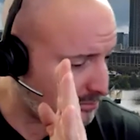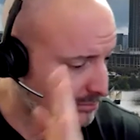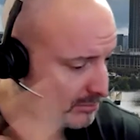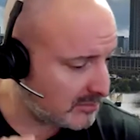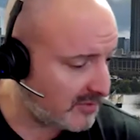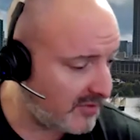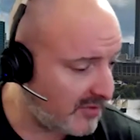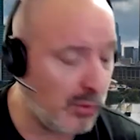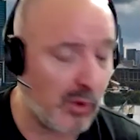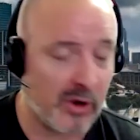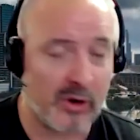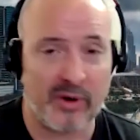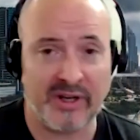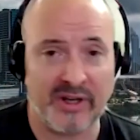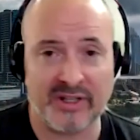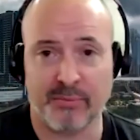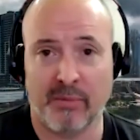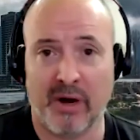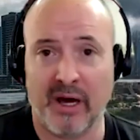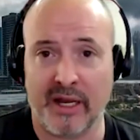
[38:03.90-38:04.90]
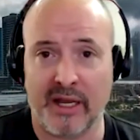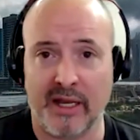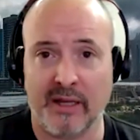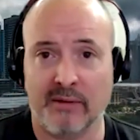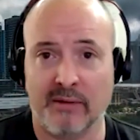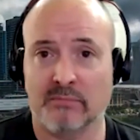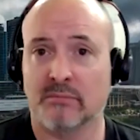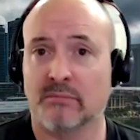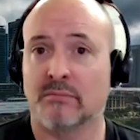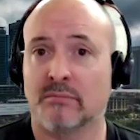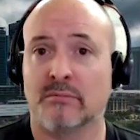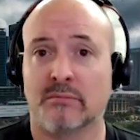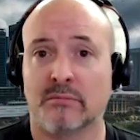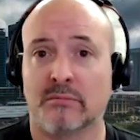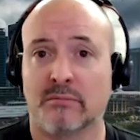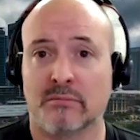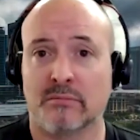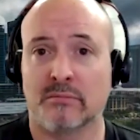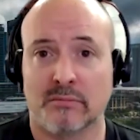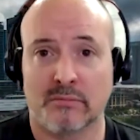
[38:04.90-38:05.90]
if you want to raise money,
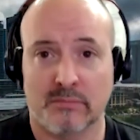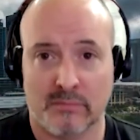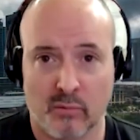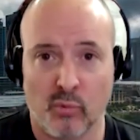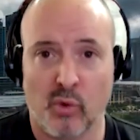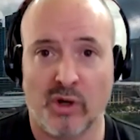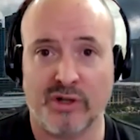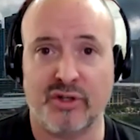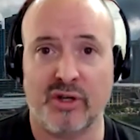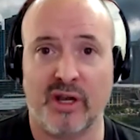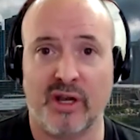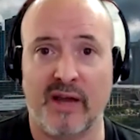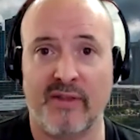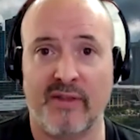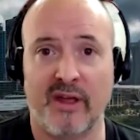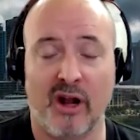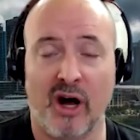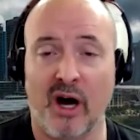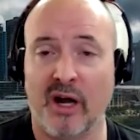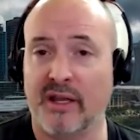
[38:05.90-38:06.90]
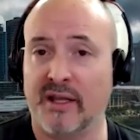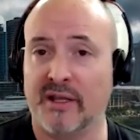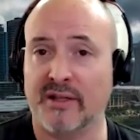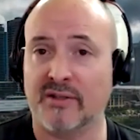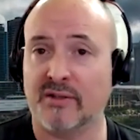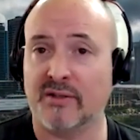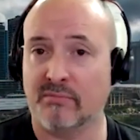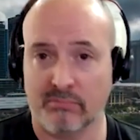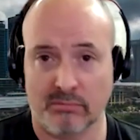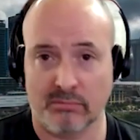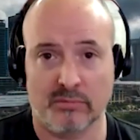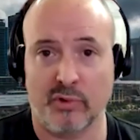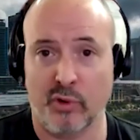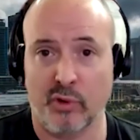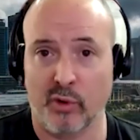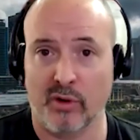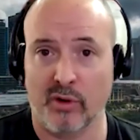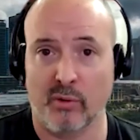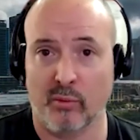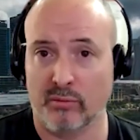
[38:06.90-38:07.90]
once you have that audience,
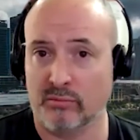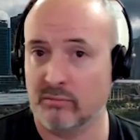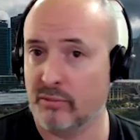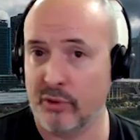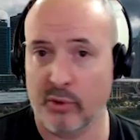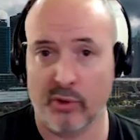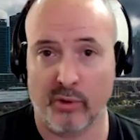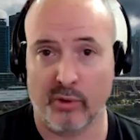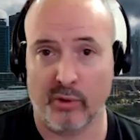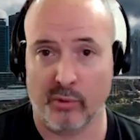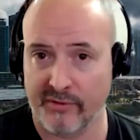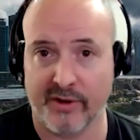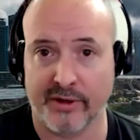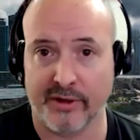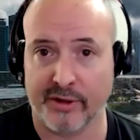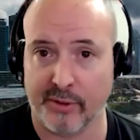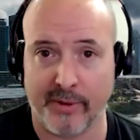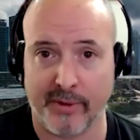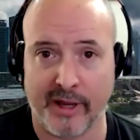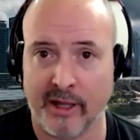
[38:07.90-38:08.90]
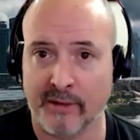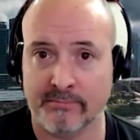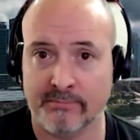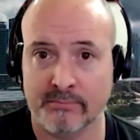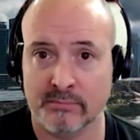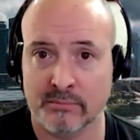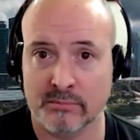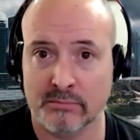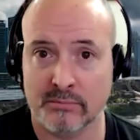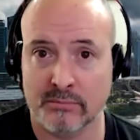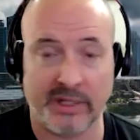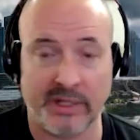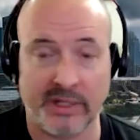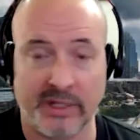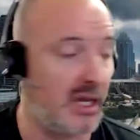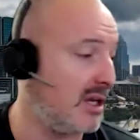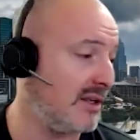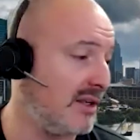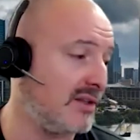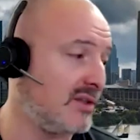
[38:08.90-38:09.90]
do a do a WeFunder, man,
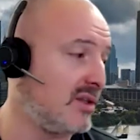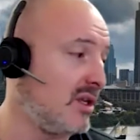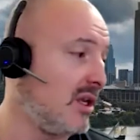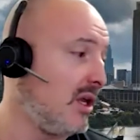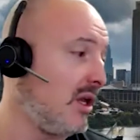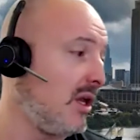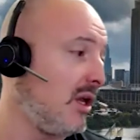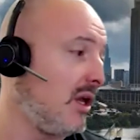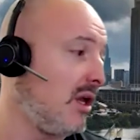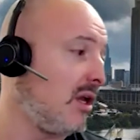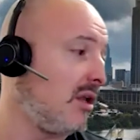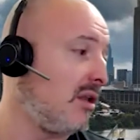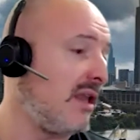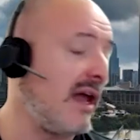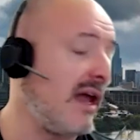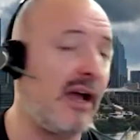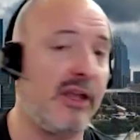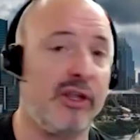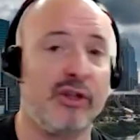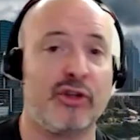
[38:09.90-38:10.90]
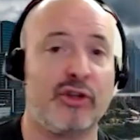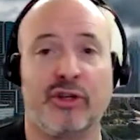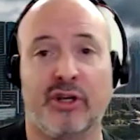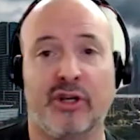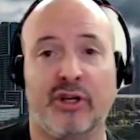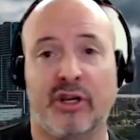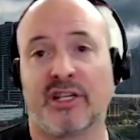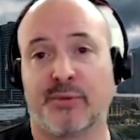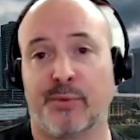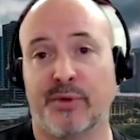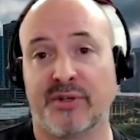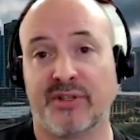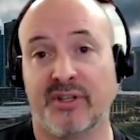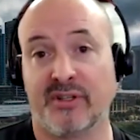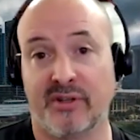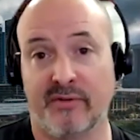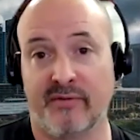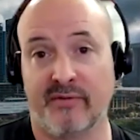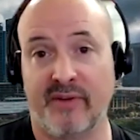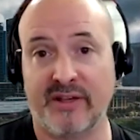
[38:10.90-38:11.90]
because now you turn your customers
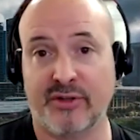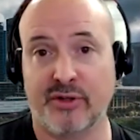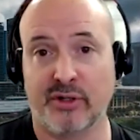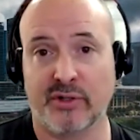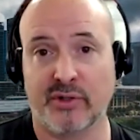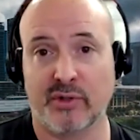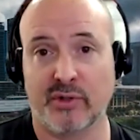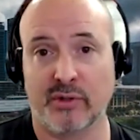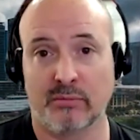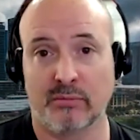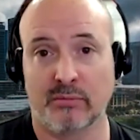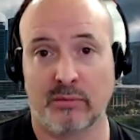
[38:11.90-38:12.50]
into investors,